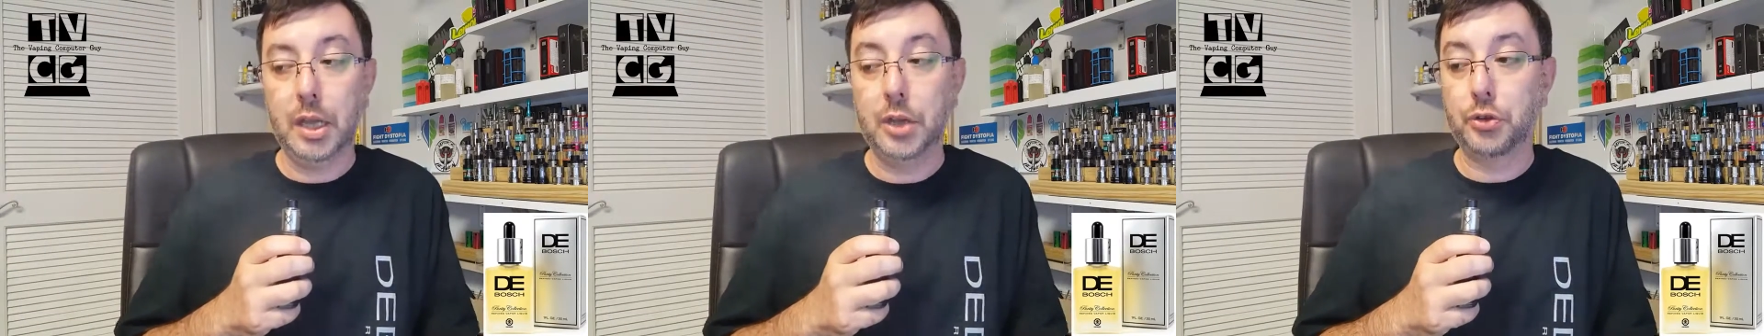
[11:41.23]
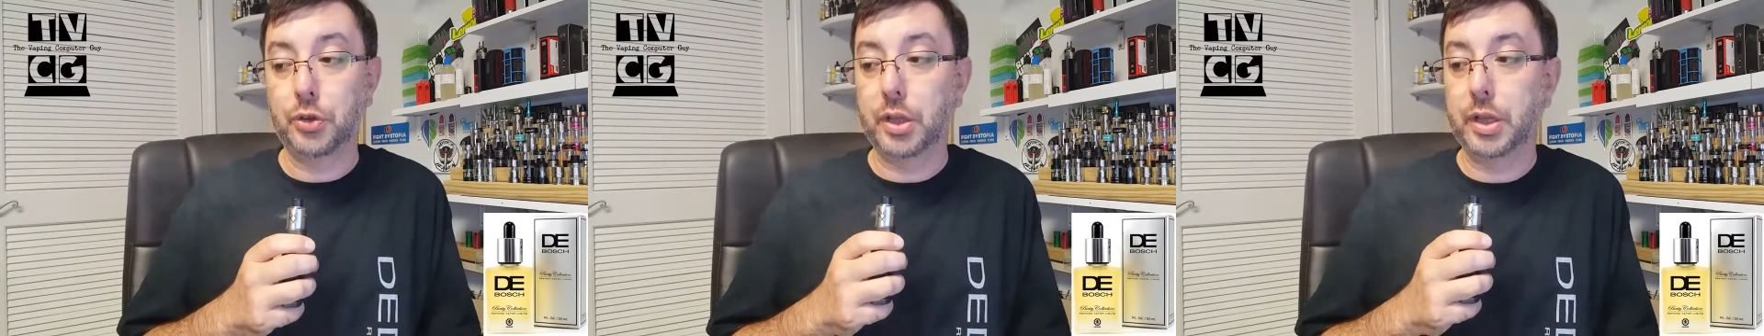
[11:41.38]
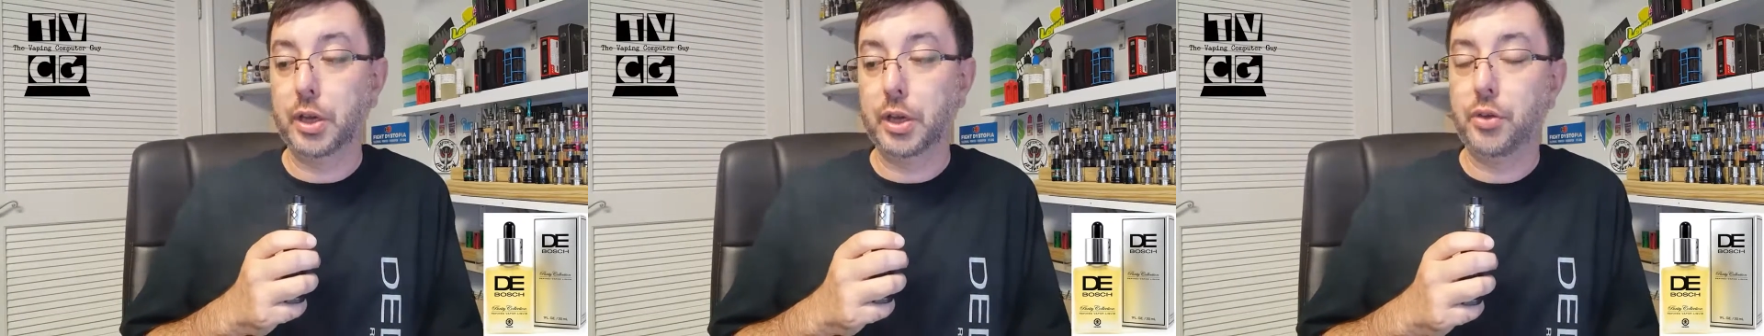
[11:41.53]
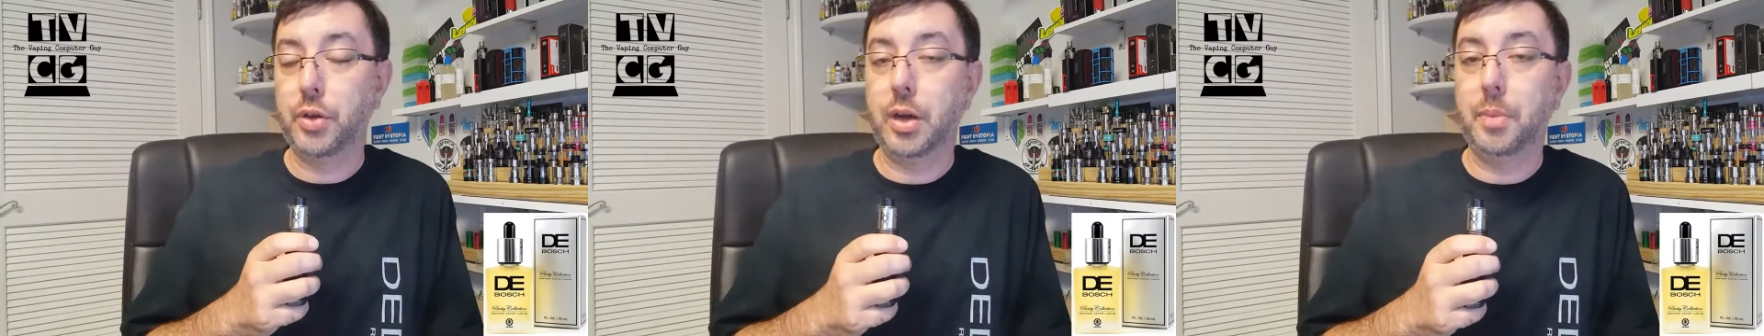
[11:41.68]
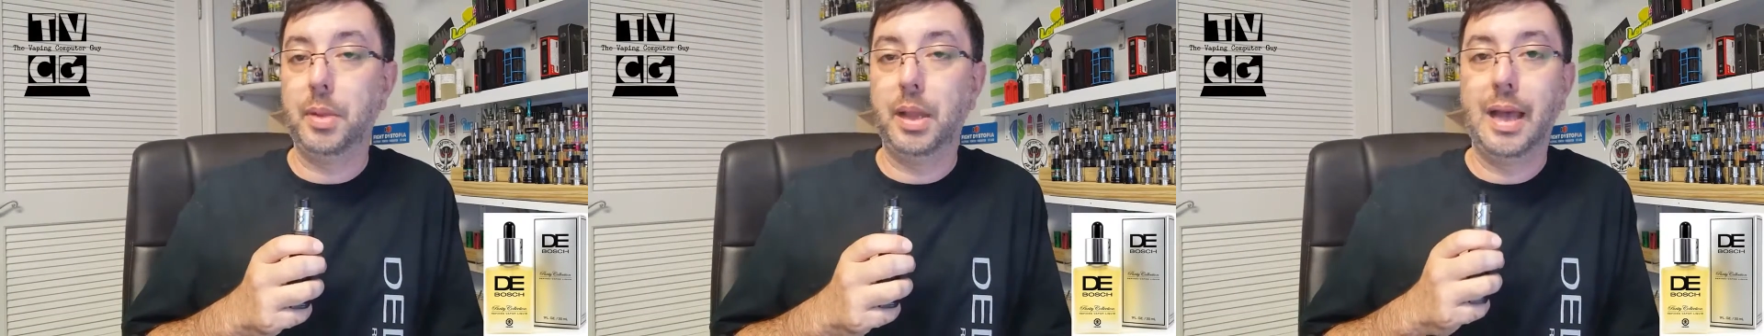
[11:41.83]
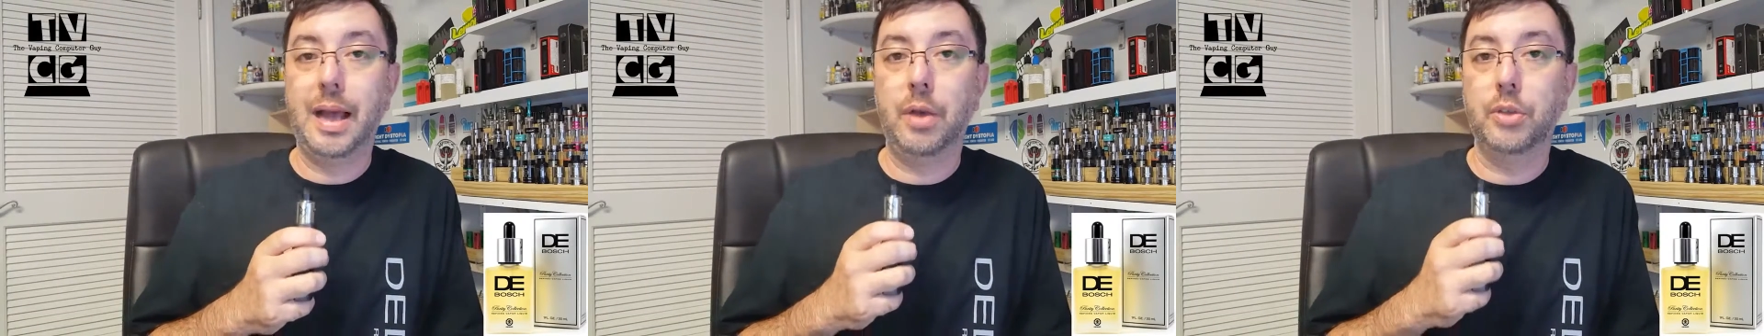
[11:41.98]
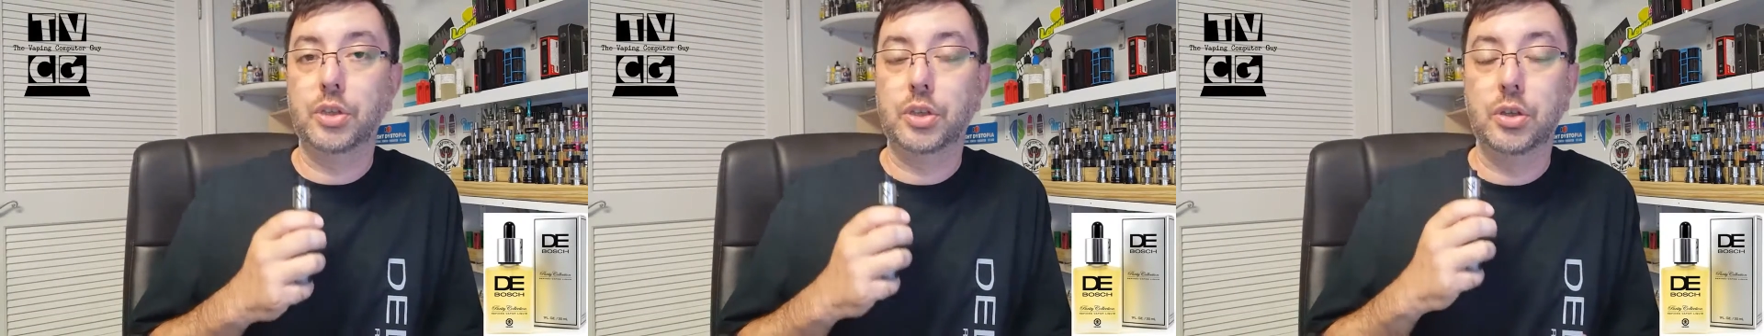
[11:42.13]
It's really incredible
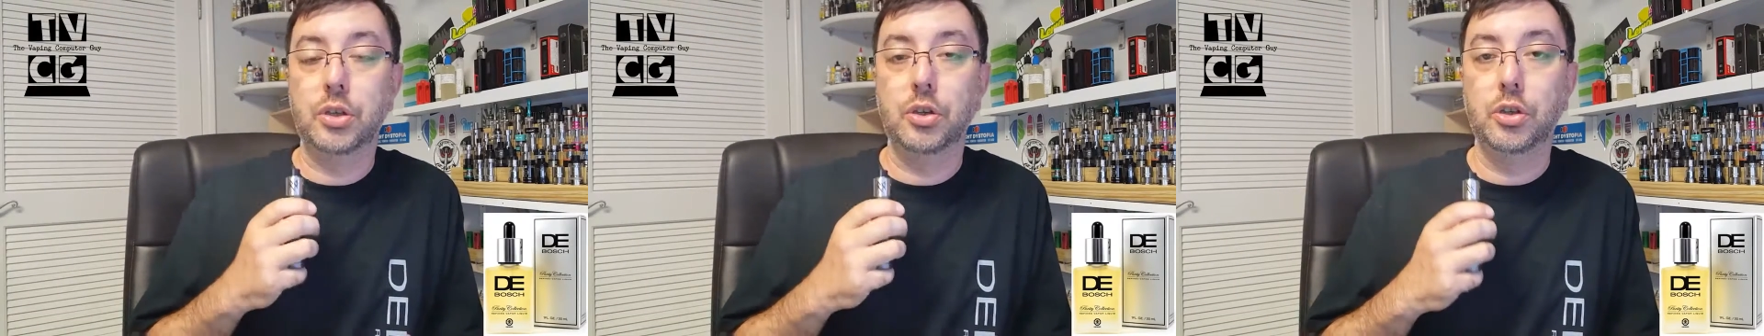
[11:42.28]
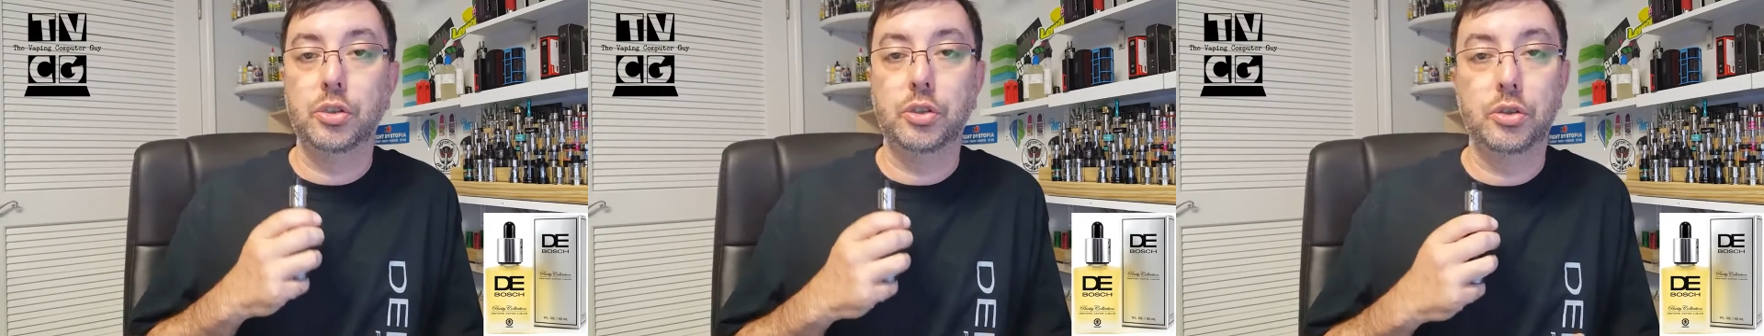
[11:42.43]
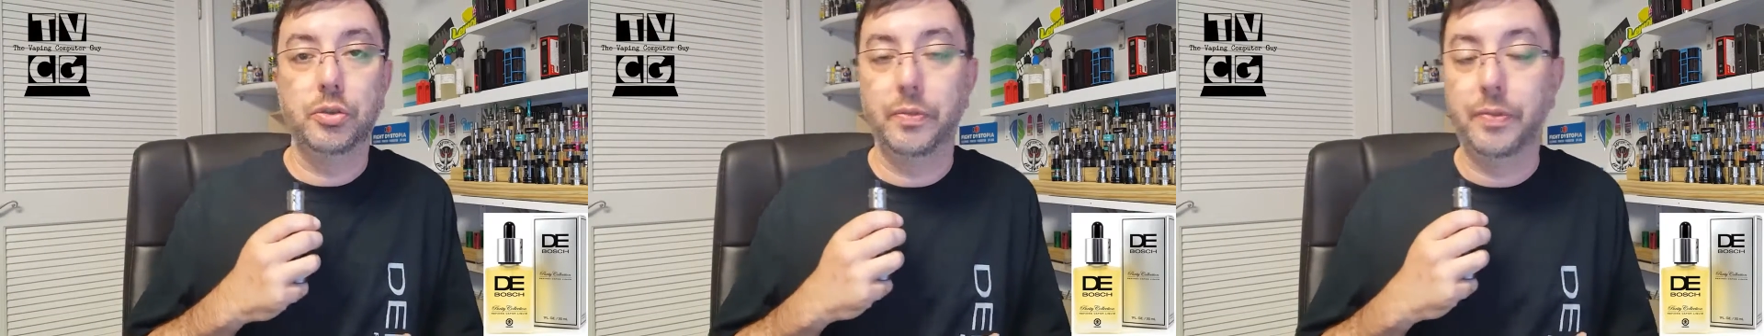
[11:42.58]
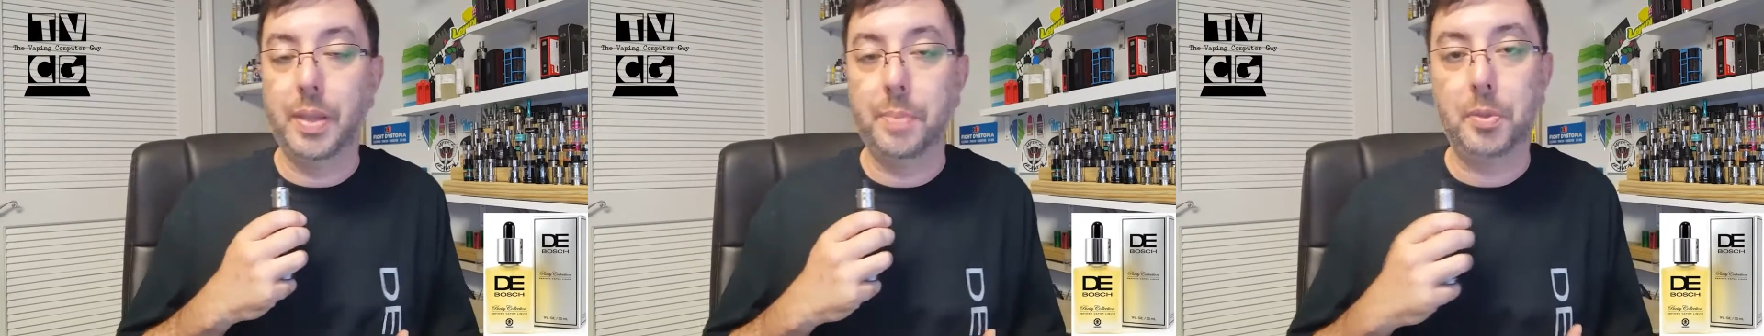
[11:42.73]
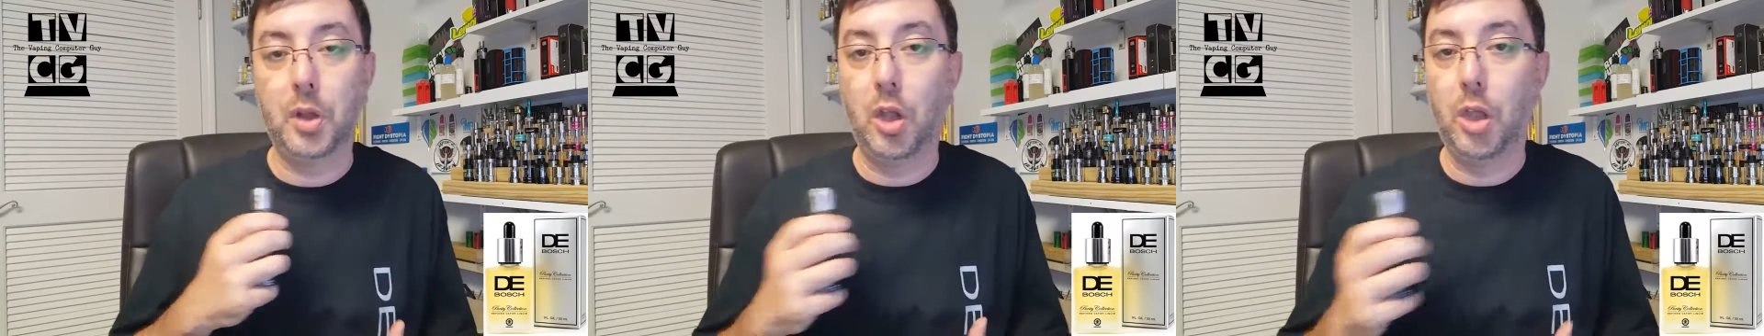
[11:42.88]
how you vape